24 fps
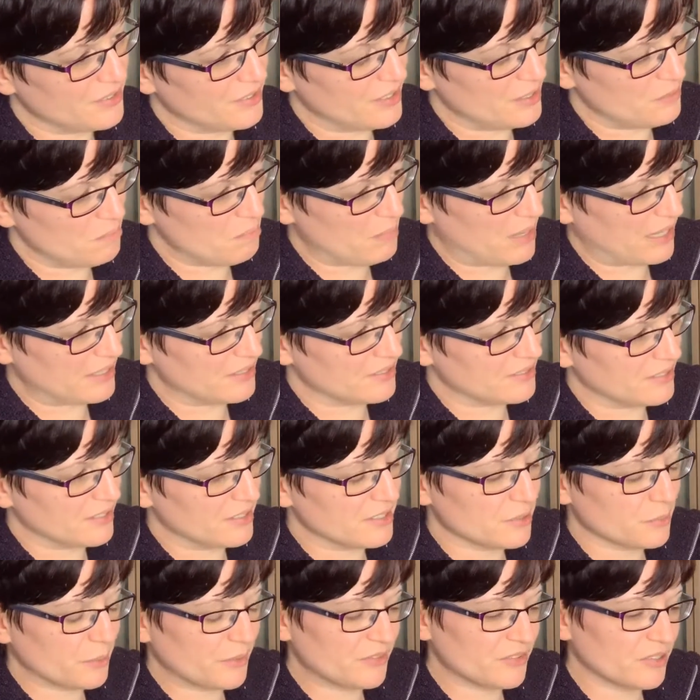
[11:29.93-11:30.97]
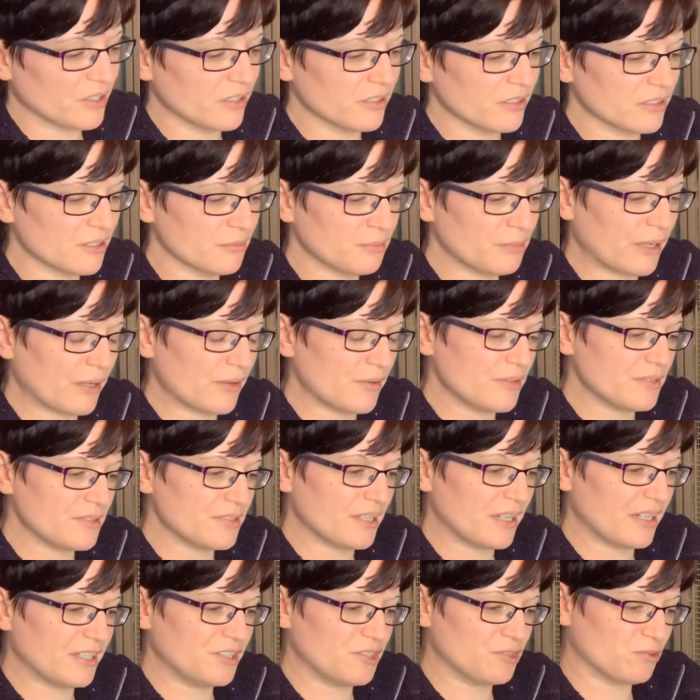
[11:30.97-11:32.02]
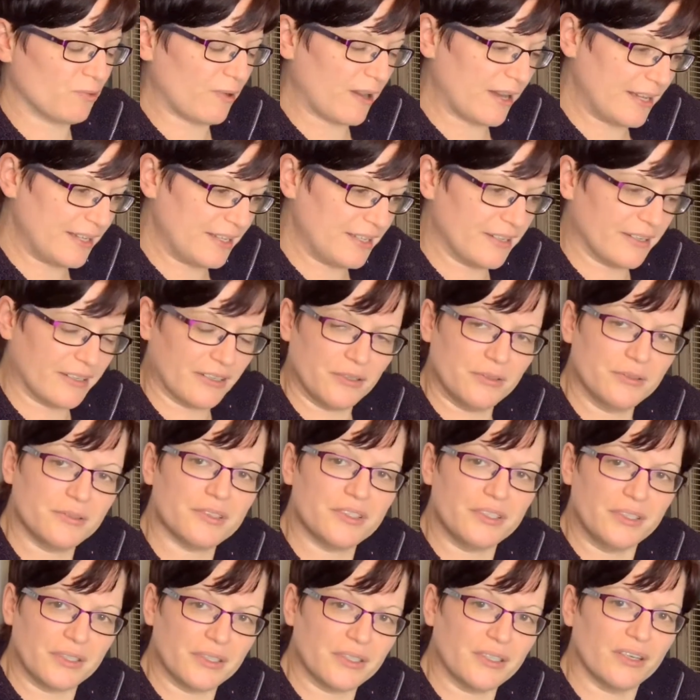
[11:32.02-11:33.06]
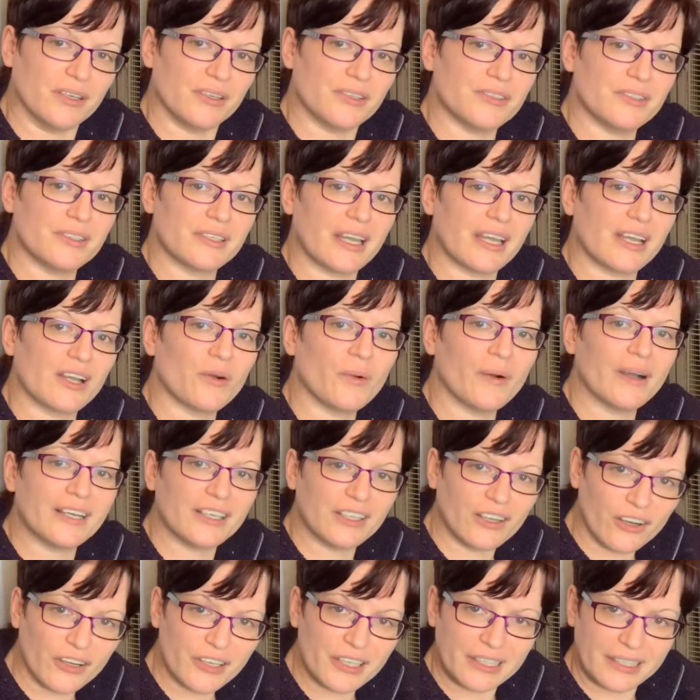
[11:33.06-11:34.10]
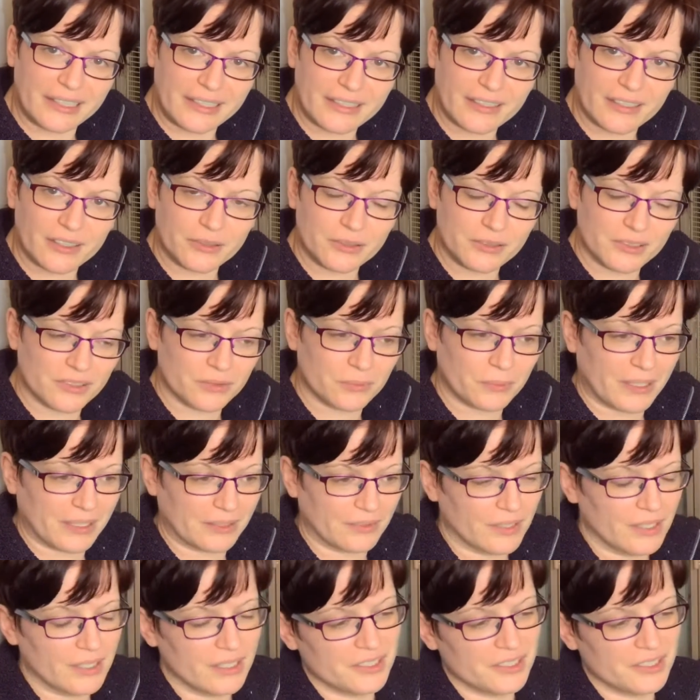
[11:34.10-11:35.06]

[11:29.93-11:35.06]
that you might see, so we've talked about a dry coat. You can also get quite an oily coat as well.